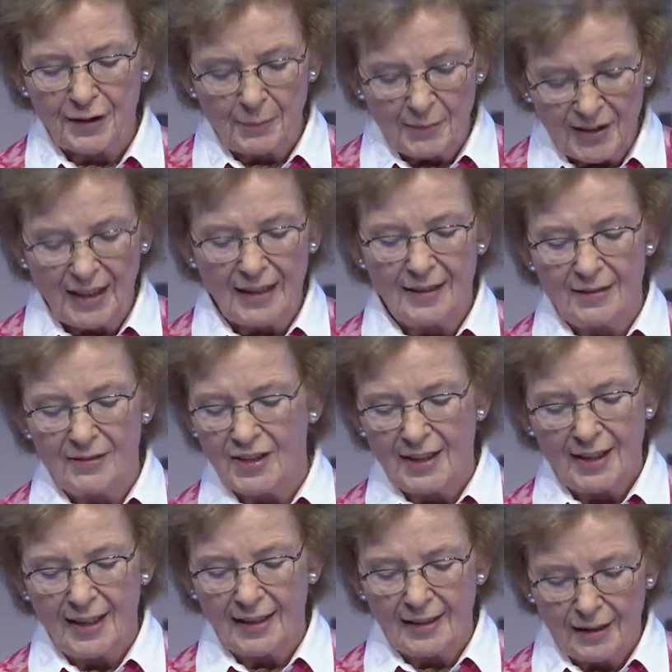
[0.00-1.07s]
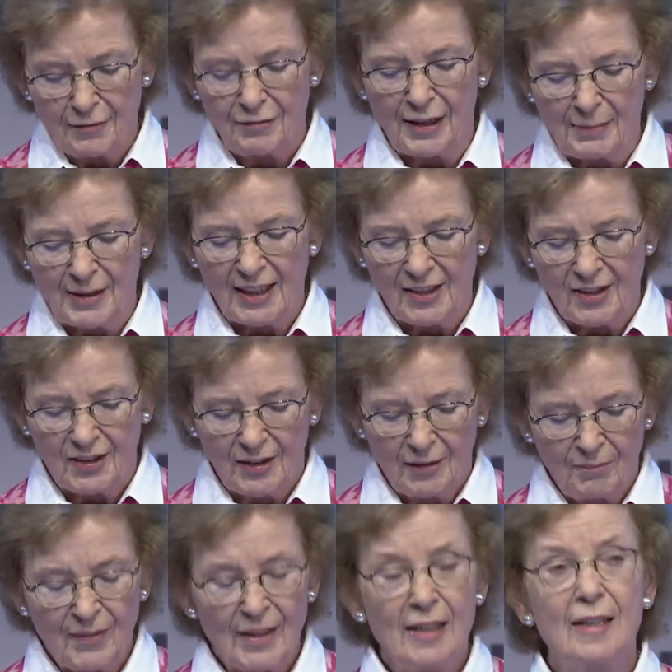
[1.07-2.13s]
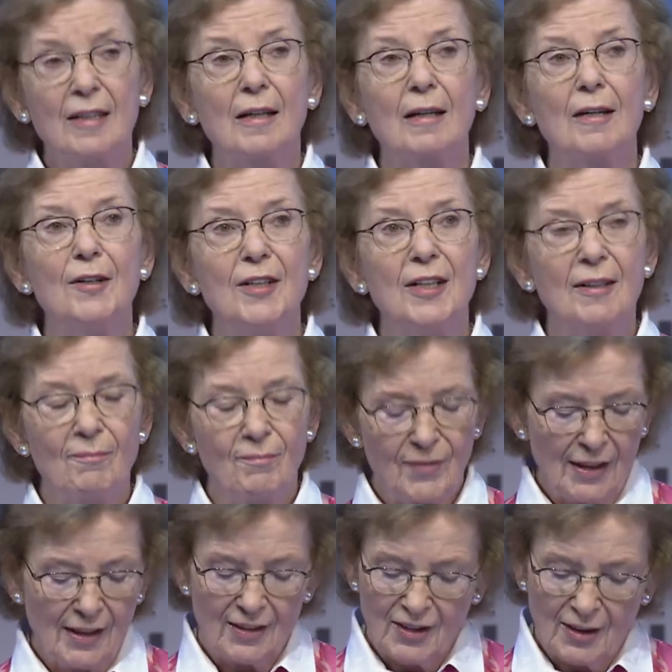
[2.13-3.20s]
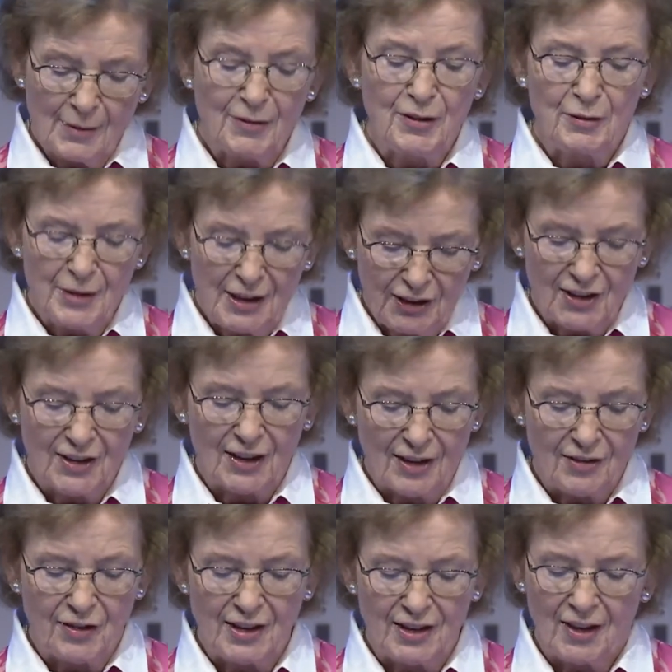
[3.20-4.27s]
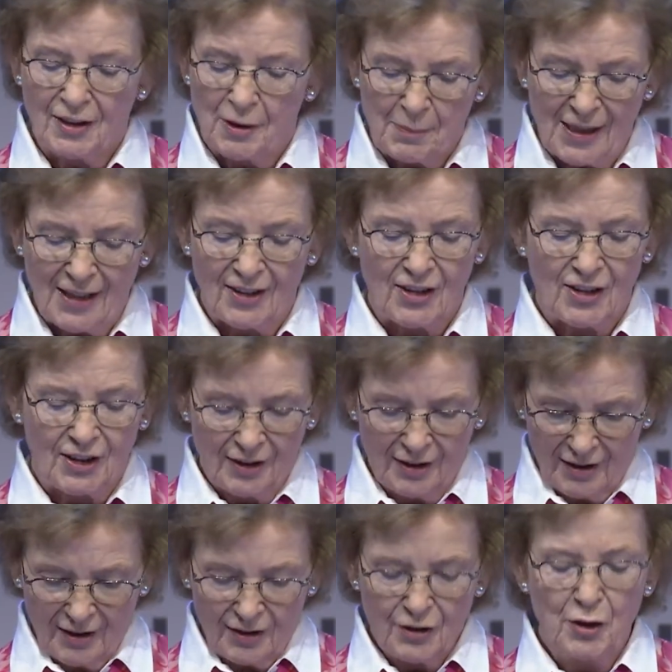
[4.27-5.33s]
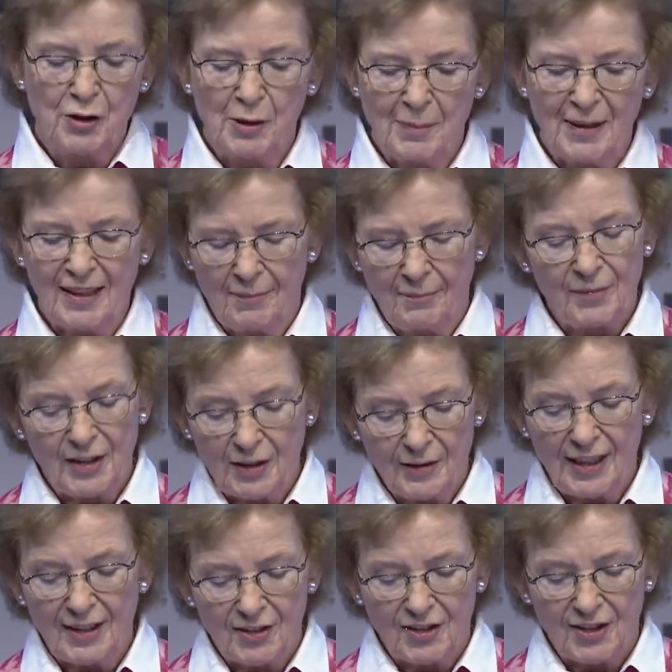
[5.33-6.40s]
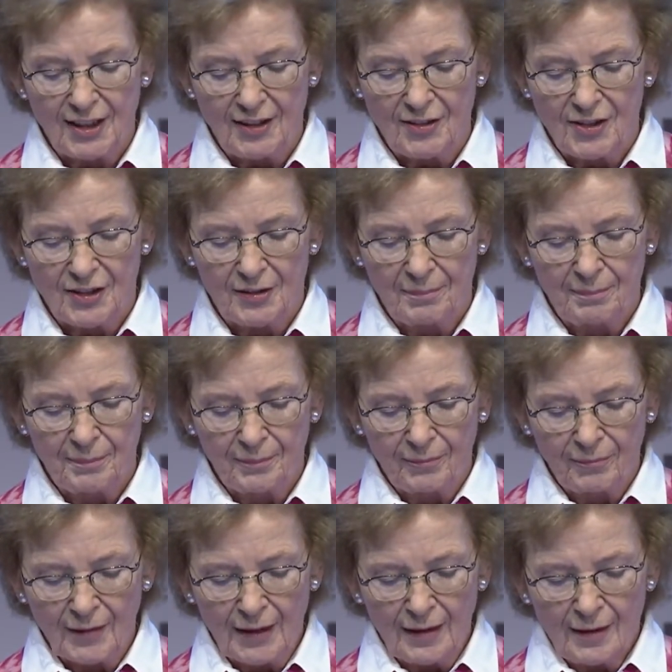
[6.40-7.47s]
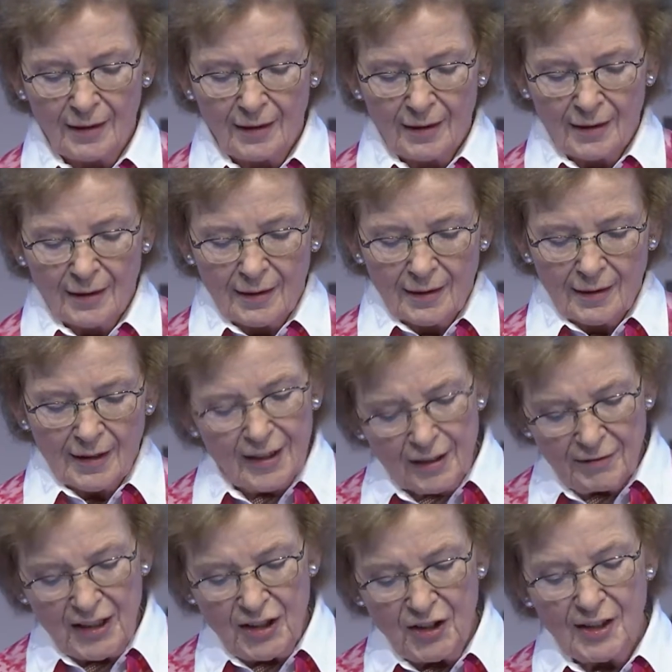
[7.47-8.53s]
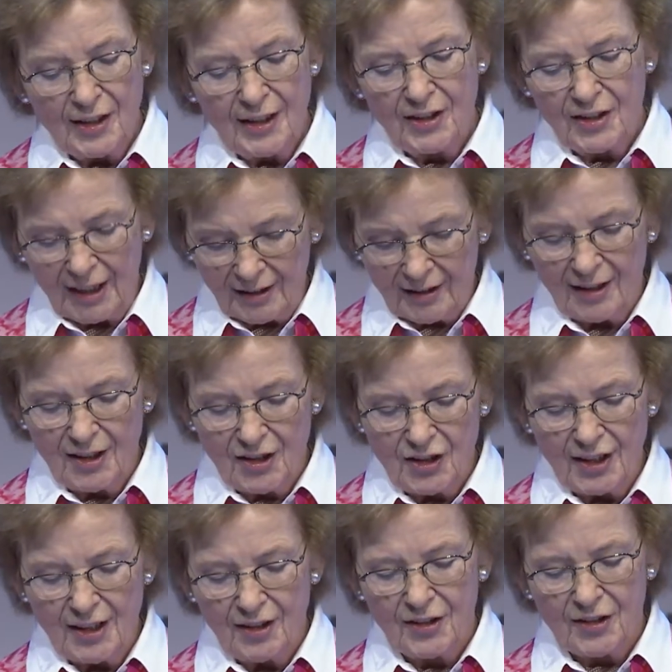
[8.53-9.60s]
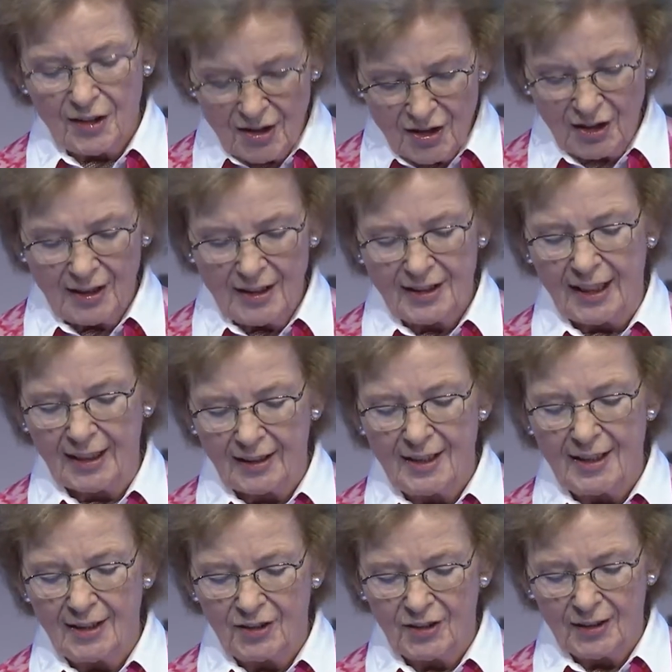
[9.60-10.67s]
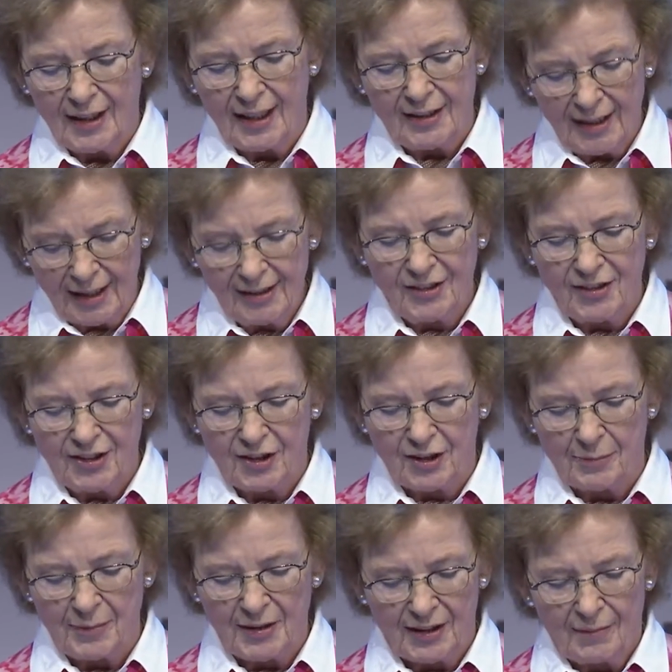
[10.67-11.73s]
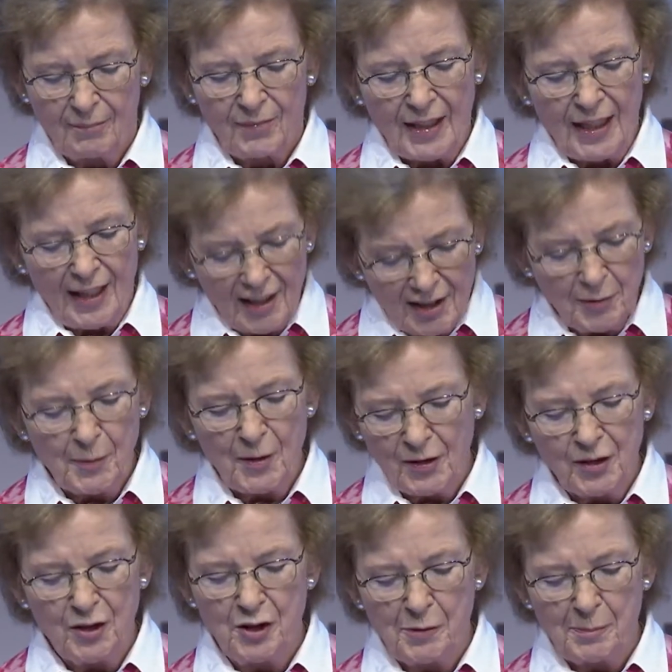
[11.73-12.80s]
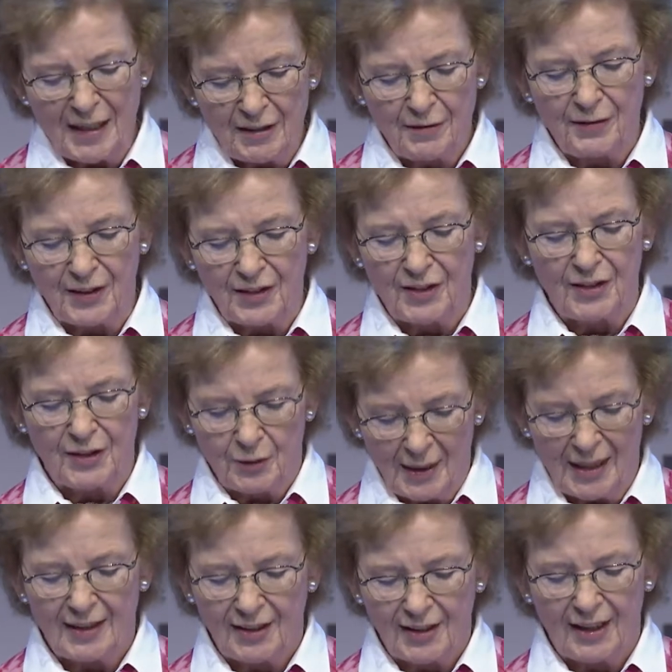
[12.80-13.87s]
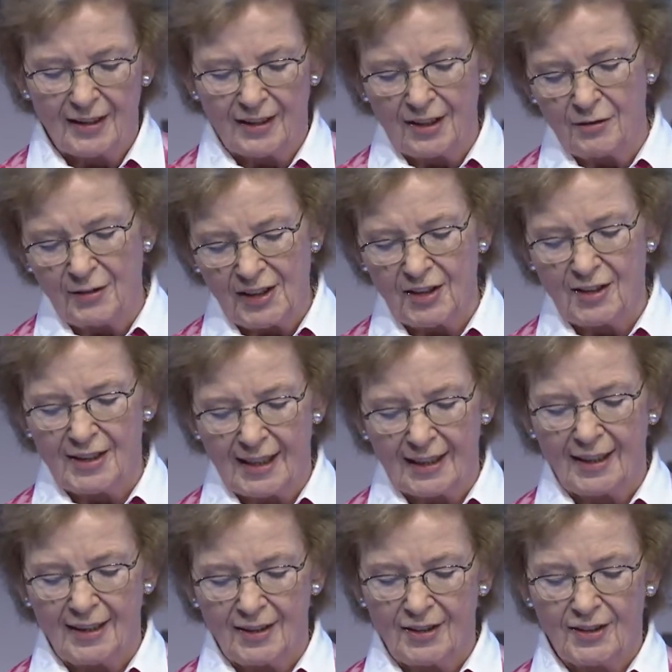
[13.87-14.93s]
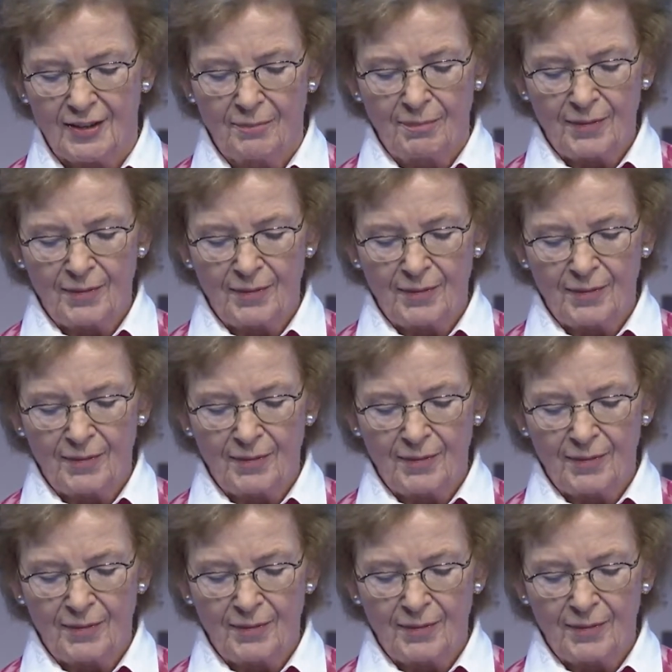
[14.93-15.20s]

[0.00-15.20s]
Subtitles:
themselves and their families, including in some of the richest countries on the planet, notably the United States? Innovation in technology, surgical techniques, and health systems has brought huge benefits to healthcare in recent decades